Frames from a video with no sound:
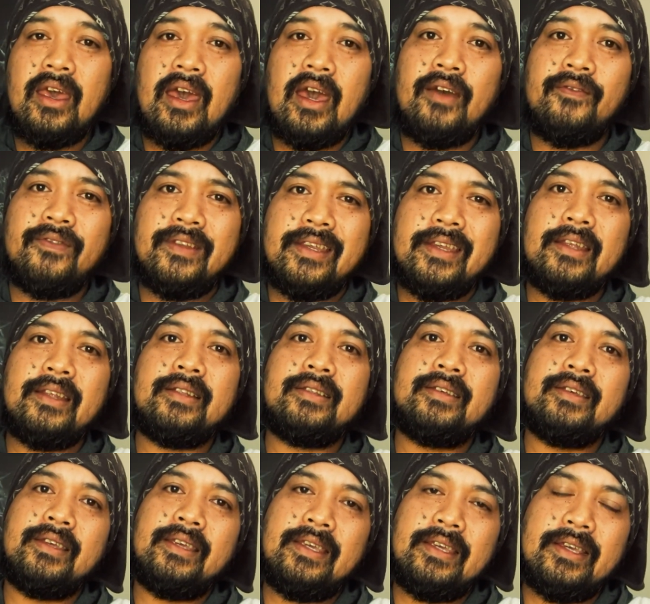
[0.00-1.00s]
have needed
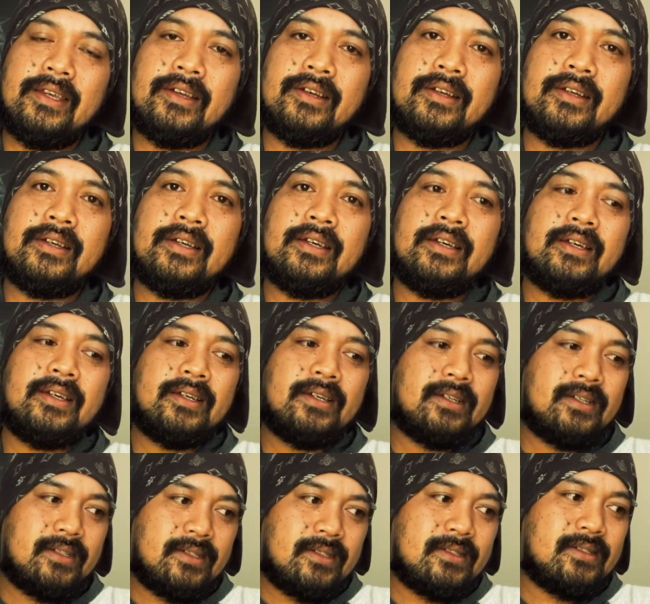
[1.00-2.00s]
to hear,
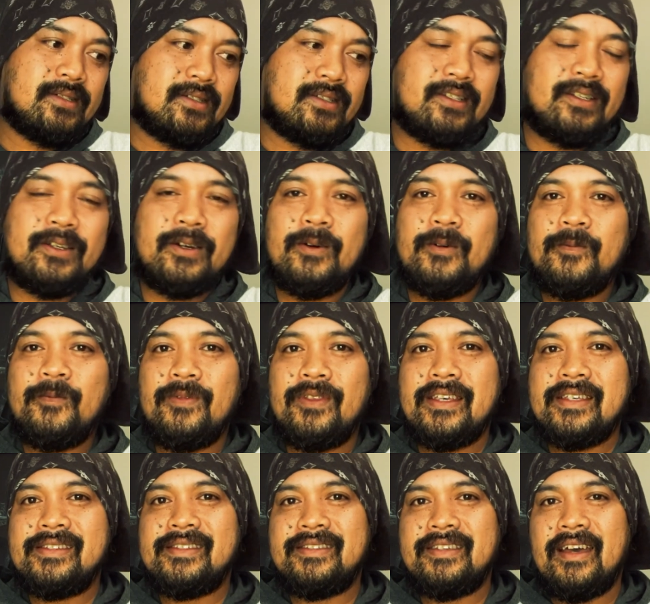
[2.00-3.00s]
you know,
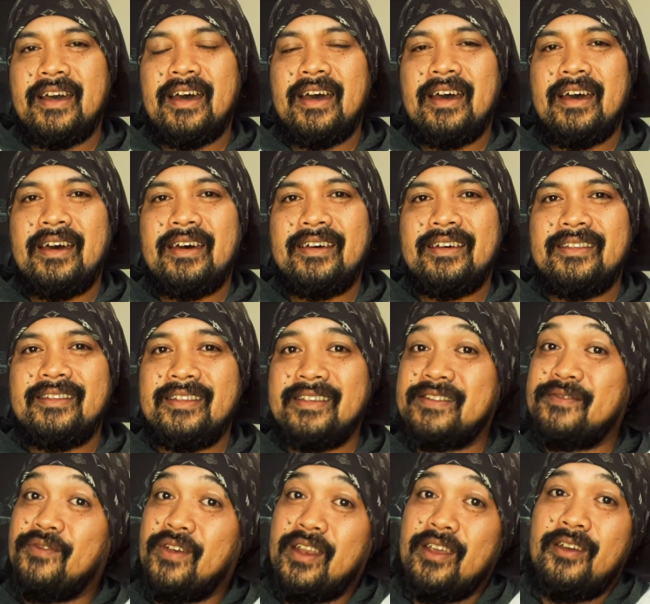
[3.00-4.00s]

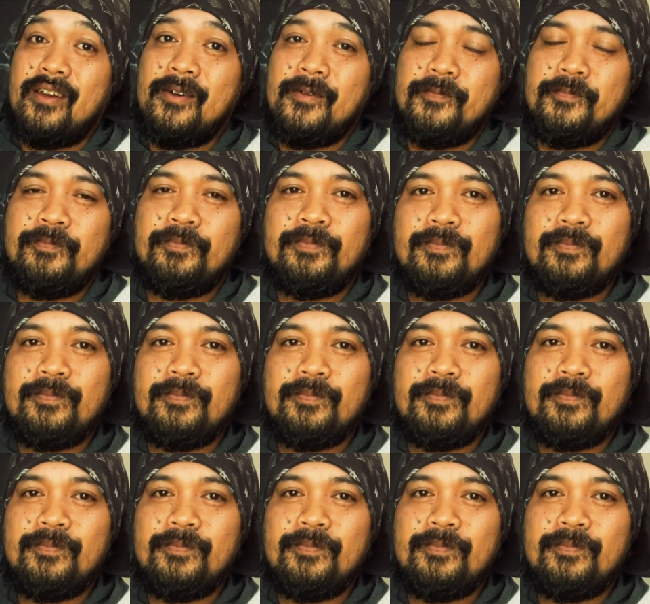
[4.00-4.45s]
this video.